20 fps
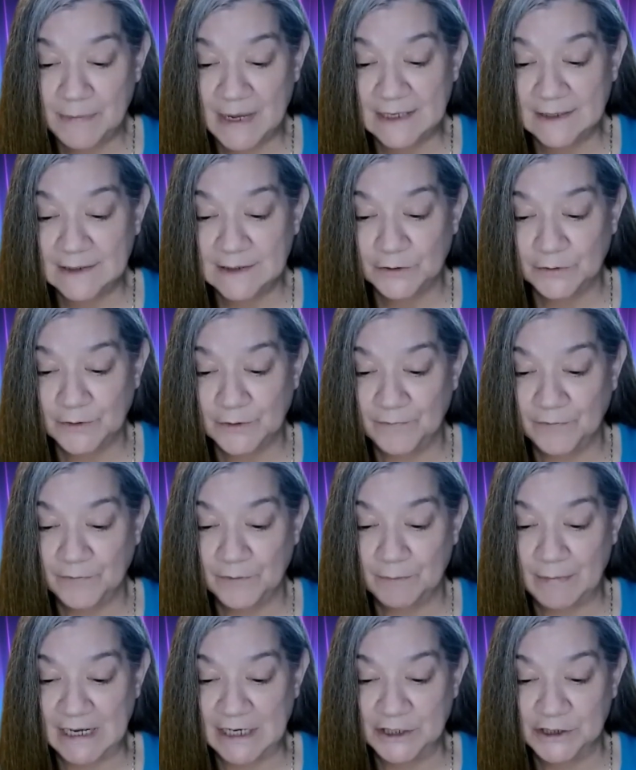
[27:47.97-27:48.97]
base your
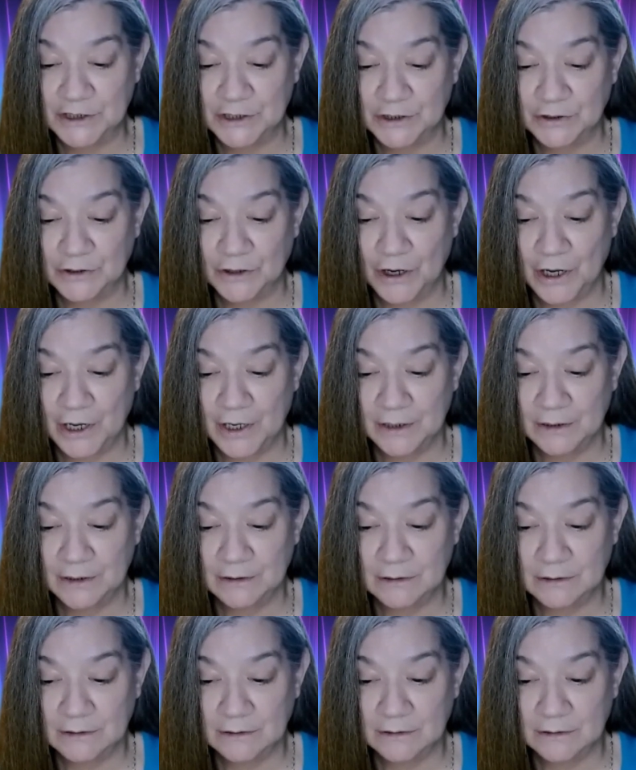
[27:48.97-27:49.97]
information
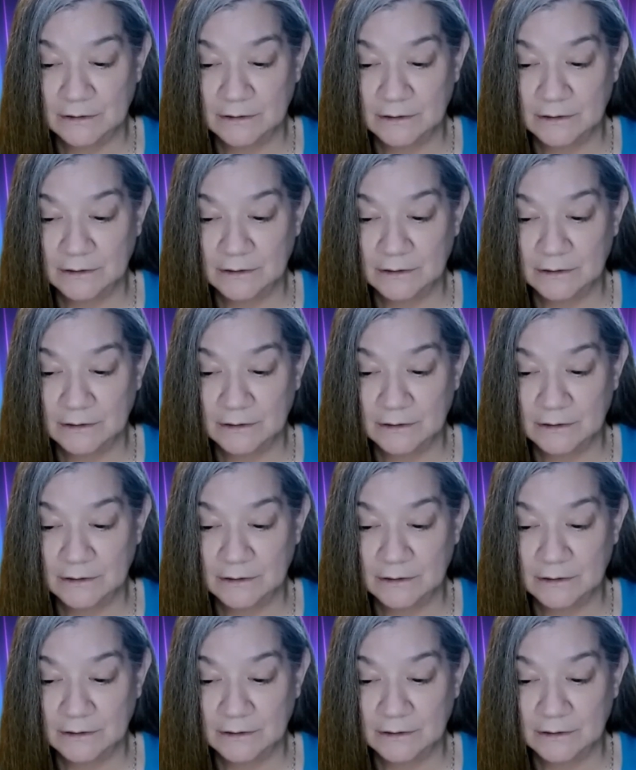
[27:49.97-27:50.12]
on